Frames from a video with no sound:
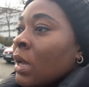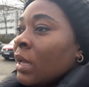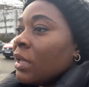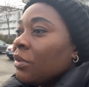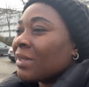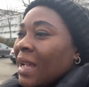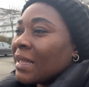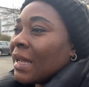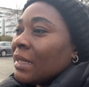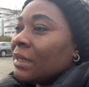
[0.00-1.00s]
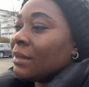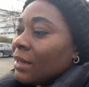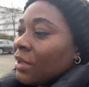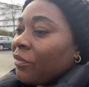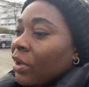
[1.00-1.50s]
he started
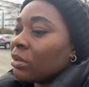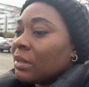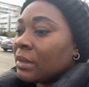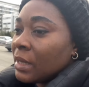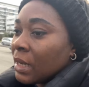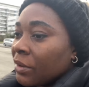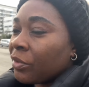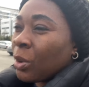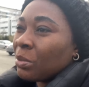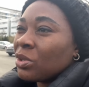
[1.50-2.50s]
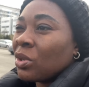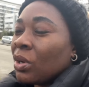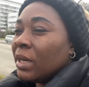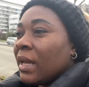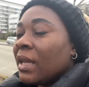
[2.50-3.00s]
he felt sick from
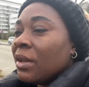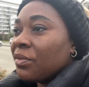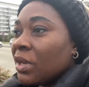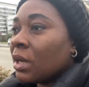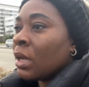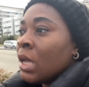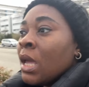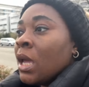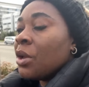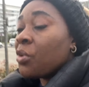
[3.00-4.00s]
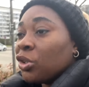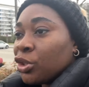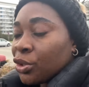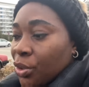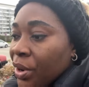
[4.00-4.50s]
Sunday evening he
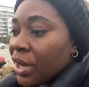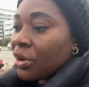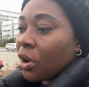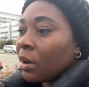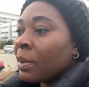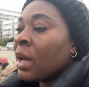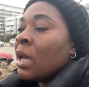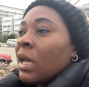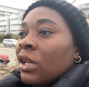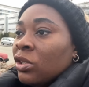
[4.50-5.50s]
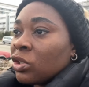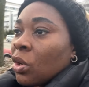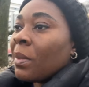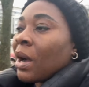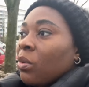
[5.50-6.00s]
was throwing up his
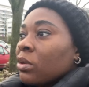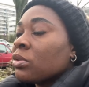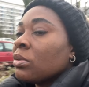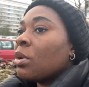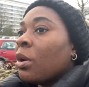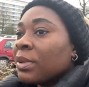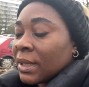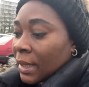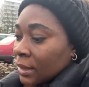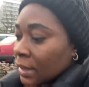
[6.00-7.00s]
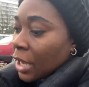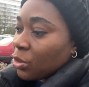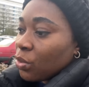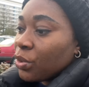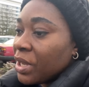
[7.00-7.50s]
stomach was so upset that
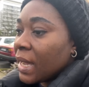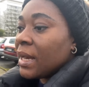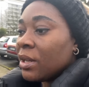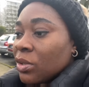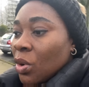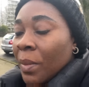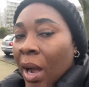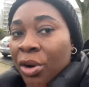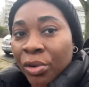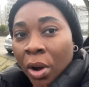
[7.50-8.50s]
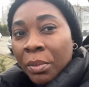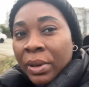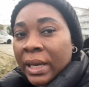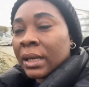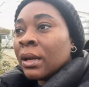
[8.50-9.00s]
you could hear the stomach
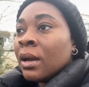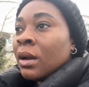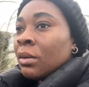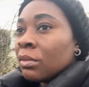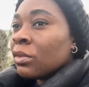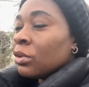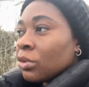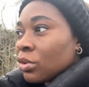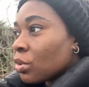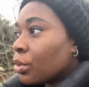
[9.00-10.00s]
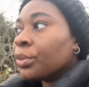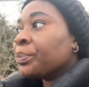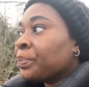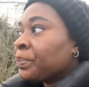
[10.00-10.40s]
rumbling so